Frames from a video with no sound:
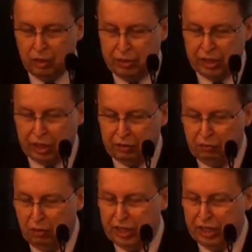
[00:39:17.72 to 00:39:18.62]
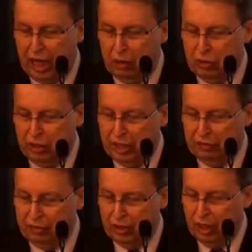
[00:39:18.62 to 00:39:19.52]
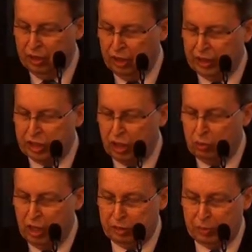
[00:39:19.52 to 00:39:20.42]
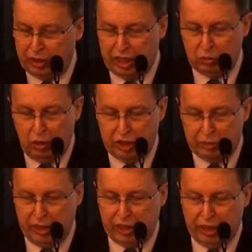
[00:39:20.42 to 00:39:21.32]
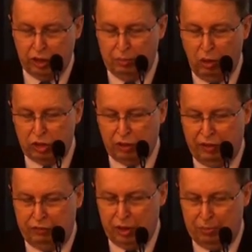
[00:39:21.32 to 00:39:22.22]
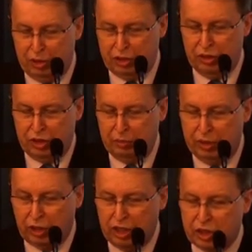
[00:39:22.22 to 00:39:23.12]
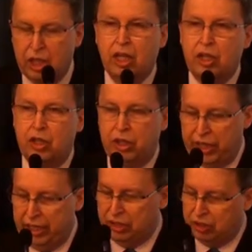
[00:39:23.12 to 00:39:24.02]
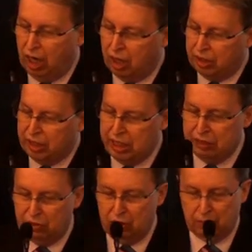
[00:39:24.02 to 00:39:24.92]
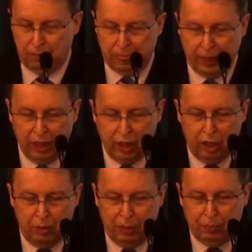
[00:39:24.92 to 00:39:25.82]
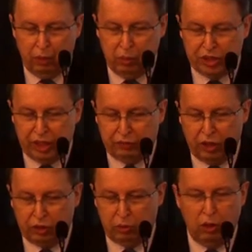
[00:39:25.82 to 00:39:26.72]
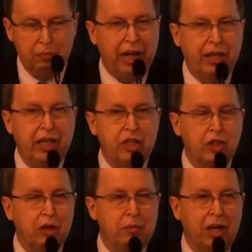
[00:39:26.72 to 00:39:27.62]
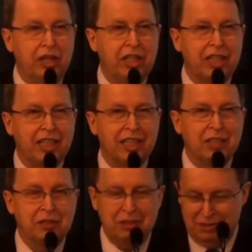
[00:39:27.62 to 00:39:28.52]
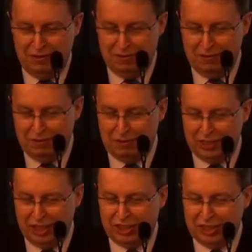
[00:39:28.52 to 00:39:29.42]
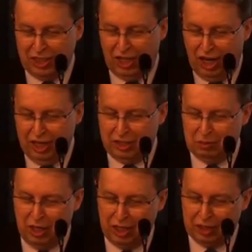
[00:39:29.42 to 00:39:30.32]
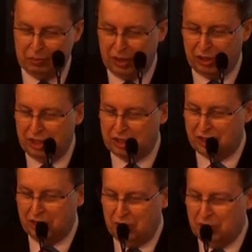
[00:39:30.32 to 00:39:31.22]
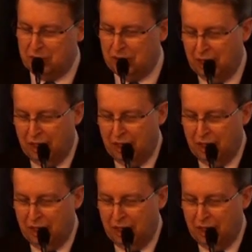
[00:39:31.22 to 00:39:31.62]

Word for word: be careful then how you live, not as unwise, but as wise, making the most of every opportunity because the days are evil. People with self-control manage their money. Oh, this is a hard one because, you know,